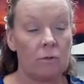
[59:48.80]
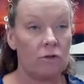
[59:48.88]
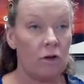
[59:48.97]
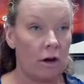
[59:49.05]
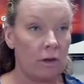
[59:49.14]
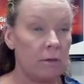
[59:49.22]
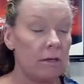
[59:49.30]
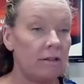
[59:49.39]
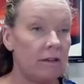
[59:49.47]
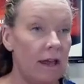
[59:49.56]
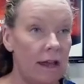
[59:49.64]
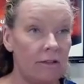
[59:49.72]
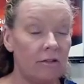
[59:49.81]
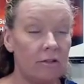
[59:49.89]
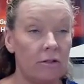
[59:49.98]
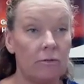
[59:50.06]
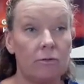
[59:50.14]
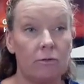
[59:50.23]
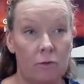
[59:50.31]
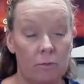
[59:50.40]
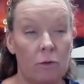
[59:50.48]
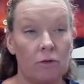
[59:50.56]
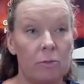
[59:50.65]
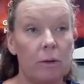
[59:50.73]
Dark meat tastes, for
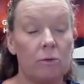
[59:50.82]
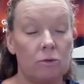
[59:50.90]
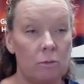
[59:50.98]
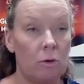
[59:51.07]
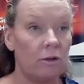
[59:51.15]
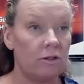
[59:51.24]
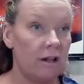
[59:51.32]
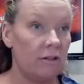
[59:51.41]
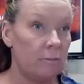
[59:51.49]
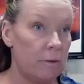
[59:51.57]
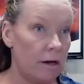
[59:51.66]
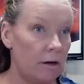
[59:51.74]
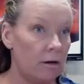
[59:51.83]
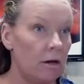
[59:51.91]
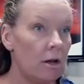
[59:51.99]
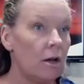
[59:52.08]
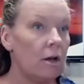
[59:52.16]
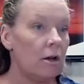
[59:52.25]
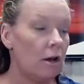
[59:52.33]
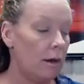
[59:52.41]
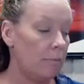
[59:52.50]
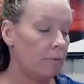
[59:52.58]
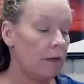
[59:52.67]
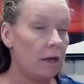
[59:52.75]
most people's report, tastes better.
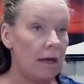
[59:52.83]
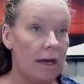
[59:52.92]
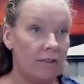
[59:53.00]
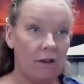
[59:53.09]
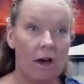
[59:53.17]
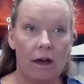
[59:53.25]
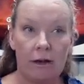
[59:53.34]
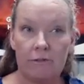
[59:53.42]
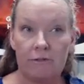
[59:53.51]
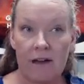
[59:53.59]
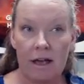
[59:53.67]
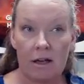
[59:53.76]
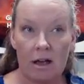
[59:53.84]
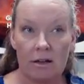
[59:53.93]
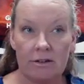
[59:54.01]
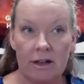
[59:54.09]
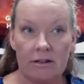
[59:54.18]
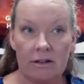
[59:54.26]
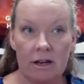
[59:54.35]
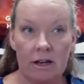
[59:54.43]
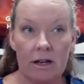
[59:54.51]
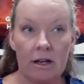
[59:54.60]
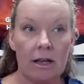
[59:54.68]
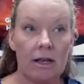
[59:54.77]
It has a higher fat content in
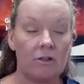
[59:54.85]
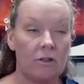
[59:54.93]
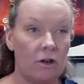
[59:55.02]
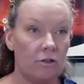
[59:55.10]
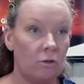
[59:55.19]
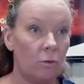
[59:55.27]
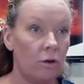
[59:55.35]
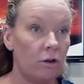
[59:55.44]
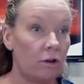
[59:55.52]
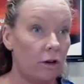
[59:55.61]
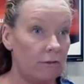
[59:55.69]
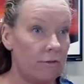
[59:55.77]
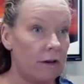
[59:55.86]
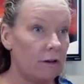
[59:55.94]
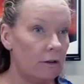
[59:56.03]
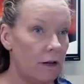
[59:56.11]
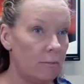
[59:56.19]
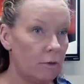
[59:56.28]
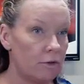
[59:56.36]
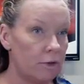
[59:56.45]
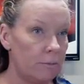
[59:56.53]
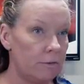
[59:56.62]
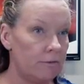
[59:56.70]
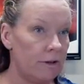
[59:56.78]
it. It's also where you're going to find a lot more
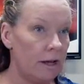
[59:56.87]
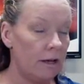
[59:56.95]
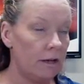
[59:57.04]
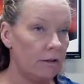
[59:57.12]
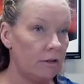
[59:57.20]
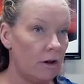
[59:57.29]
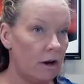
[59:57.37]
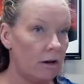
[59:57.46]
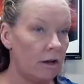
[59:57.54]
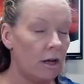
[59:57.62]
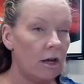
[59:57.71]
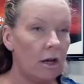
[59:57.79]
tryptophan in the dark.